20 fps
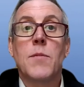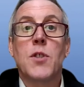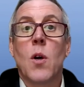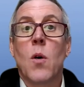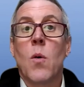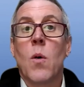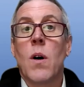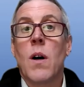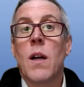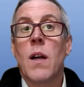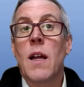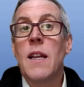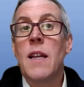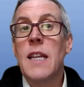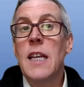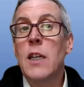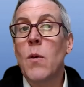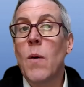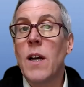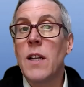So an
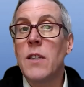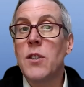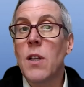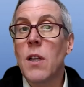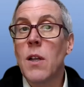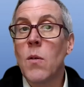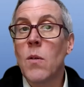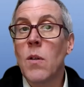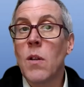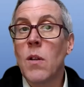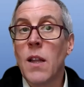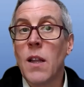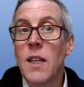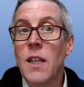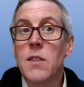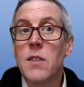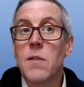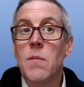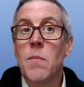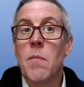equine
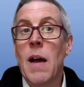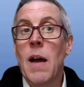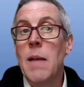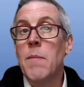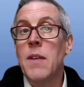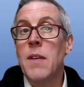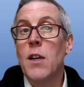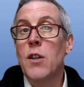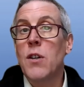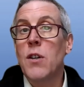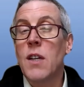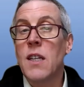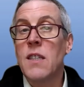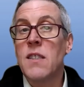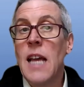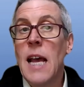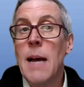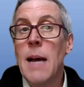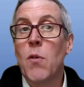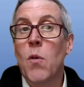list might be a good
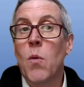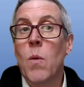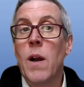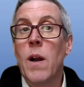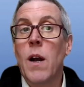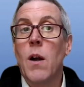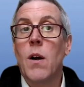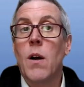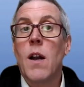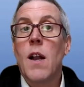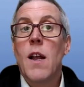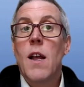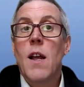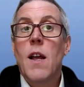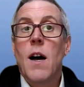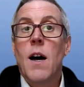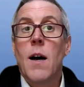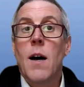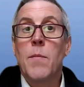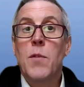example where
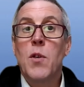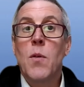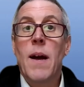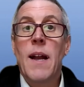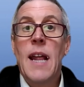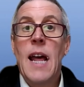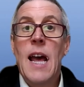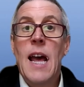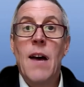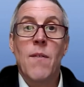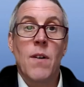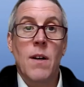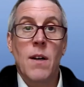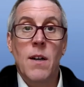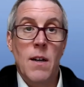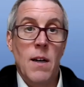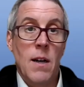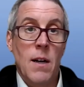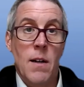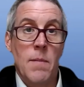you might have
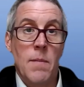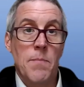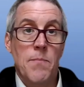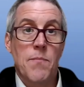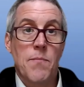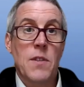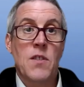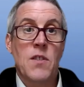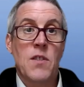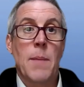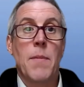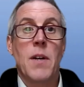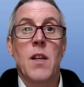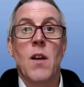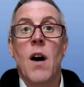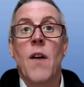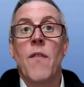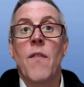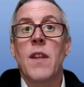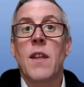
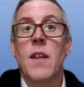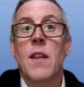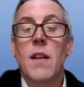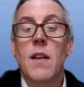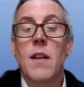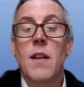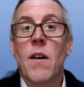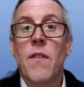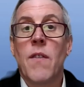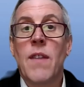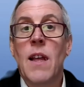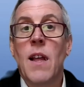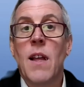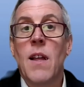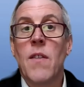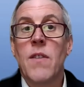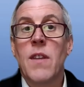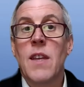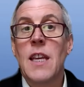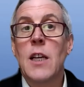somebody on the
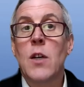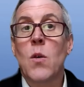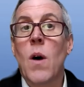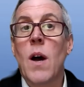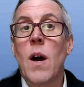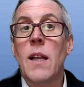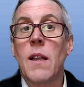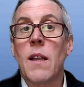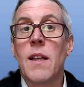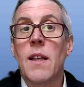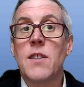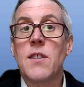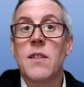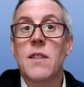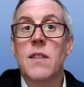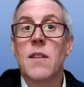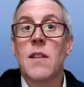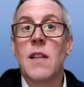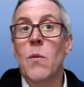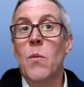equine
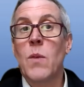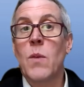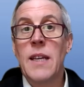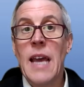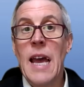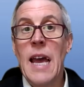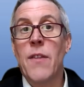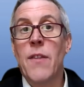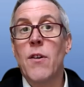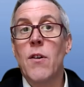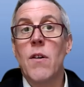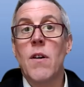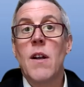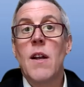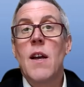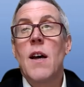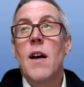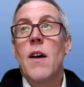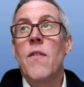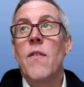list that we gather
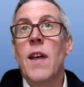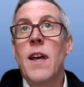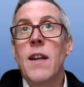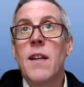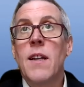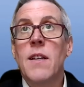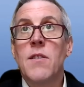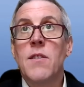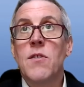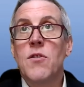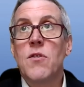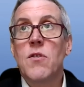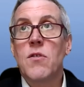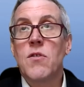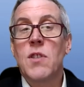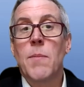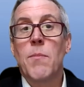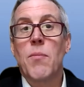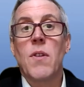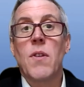that is
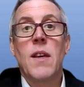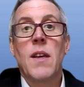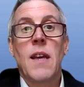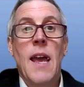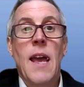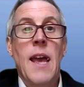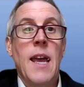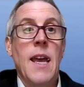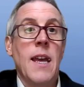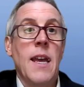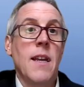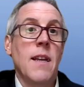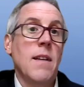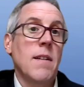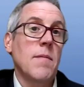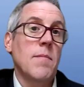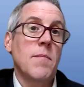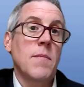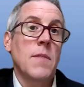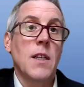simply a
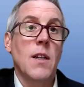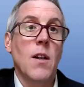